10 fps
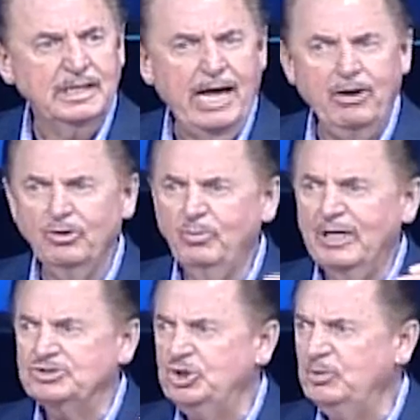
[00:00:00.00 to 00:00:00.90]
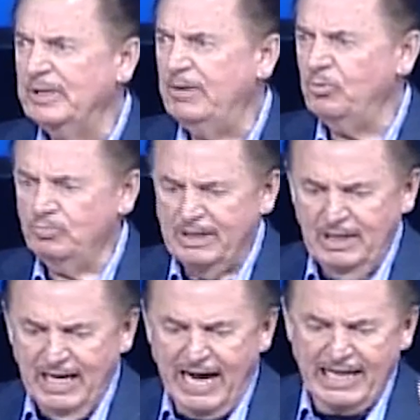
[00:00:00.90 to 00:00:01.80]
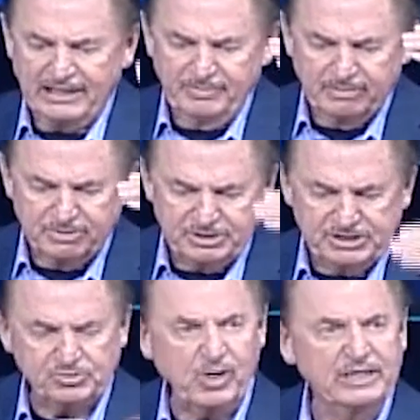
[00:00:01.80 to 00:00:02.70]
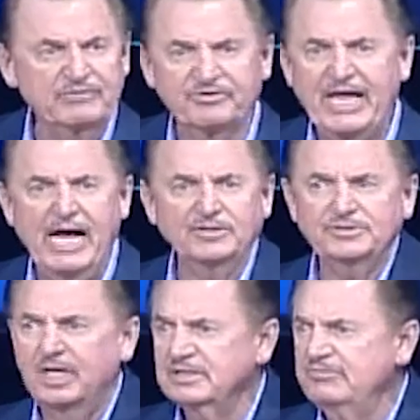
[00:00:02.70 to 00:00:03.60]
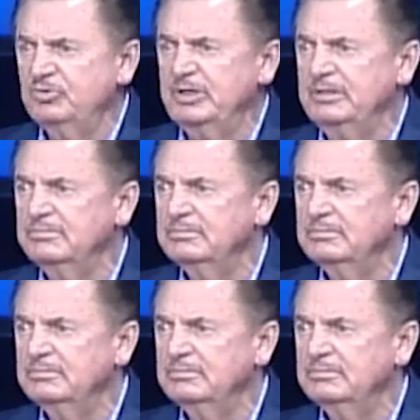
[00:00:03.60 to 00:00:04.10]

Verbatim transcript: I don't know about you, but I want my, I like to be in a position where I can give $1,000 every week.